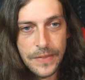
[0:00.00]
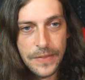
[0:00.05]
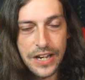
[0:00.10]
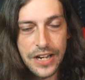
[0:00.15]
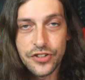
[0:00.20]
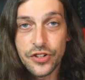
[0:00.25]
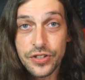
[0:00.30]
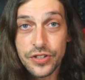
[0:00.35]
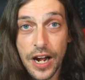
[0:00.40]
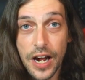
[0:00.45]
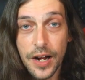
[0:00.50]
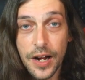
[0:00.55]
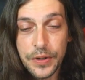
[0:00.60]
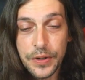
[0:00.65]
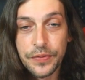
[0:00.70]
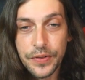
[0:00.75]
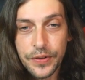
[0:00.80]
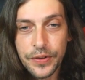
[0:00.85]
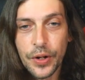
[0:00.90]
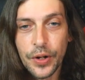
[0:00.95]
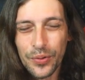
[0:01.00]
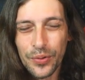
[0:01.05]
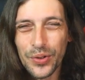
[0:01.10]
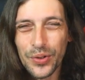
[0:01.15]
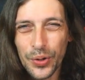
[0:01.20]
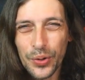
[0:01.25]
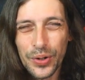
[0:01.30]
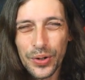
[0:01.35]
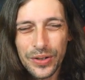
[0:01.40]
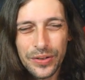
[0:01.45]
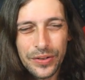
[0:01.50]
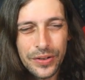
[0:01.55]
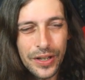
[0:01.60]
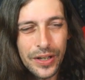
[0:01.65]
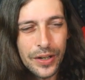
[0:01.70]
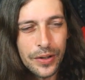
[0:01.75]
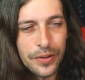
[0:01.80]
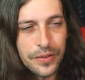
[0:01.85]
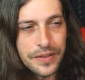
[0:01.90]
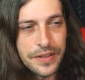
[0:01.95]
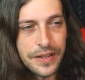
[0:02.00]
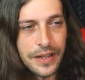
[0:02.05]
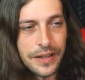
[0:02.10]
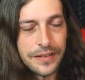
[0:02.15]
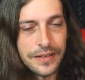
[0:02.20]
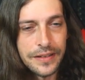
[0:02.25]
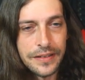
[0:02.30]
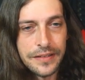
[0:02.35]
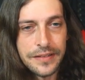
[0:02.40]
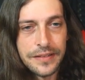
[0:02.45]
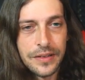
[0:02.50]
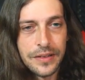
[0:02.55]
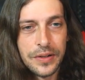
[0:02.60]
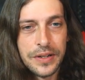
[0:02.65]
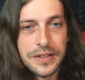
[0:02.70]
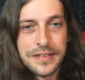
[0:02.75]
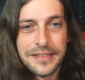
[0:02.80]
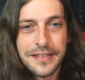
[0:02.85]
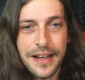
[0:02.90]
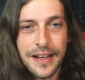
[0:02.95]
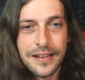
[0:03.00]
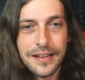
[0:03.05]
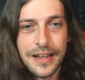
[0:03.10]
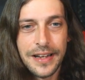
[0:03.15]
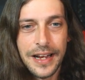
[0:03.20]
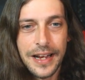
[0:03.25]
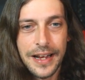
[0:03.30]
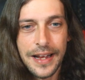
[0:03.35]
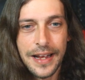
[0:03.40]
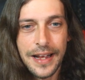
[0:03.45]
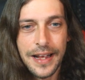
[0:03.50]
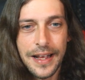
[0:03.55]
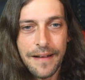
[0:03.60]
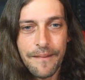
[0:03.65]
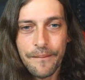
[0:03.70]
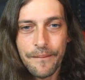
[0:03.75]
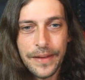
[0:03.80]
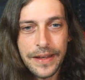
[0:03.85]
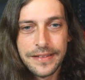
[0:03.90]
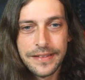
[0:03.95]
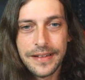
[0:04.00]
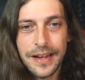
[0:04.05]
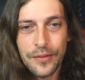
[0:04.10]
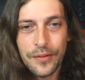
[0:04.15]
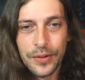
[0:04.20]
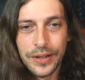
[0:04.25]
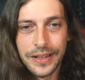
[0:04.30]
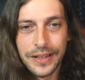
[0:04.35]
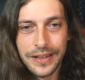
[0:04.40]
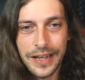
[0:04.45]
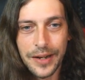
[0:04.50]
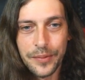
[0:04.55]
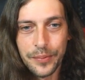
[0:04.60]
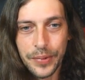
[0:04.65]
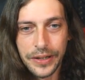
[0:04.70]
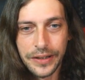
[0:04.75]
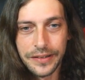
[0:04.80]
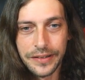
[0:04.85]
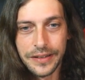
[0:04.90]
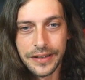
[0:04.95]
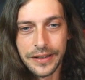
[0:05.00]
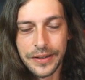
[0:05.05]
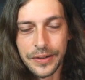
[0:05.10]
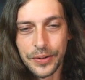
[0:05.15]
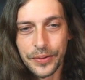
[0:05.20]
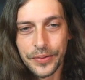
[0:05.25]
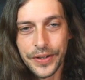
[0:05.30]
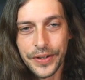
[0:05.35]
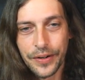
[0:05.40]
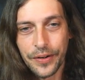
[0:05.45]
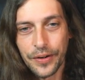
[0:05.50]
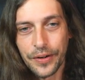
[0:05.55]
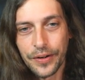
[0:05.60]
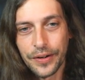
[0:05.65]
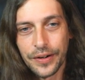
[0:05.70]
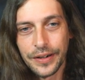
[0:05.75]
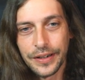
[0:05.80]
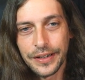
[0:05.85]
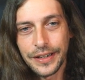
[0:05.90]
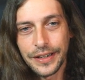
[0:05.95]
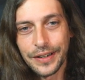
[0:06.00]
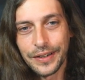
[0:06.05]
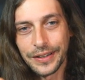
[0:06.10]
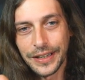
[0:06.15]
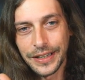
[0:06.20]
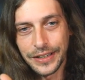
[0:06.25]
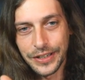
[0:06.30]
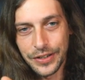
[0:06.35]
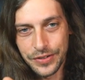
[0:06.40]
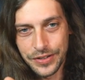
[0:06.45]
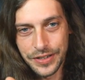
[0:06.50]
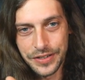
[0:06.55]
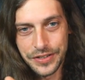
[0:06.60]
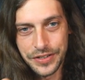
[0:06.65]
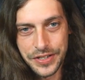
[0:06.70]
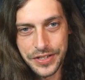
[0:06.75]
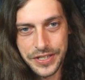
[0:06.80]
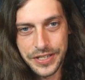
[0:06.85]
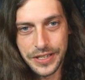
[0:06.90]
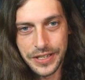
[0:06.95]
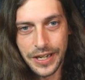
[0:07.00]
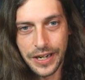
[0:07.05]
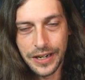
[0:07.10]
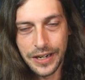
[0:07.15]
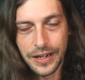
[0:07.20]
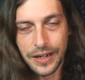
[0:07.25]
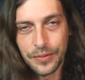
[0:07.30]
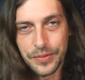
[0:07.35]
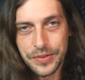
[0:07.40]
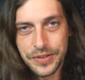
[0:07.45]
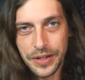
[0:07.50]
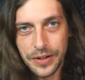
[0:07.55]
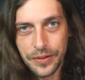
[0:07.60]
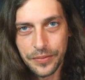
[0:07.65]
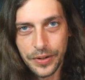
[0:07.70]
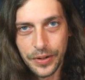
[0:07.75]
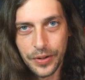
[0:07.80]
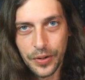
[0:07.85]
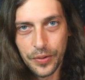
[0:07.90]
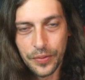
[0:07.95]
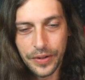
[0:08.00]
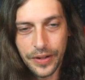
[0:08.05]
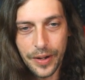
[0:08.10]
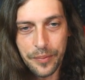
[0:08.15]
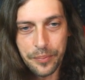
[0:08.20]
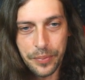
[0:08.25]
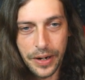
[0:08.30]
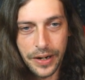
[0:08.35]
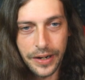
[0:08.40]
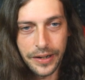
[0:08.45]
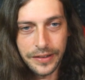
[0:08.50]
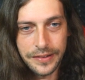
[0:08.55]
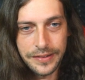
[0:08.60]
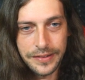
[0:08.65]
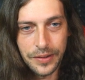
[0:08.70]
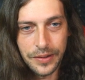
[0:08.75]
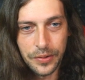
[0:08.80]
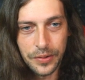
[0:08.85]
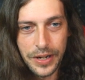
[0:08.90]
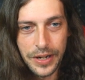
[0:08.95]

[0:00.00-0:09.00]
time if you don't do it, you know. So it's not really that big a deal. There are, you know, like you did just see, I was hovering over that bike. So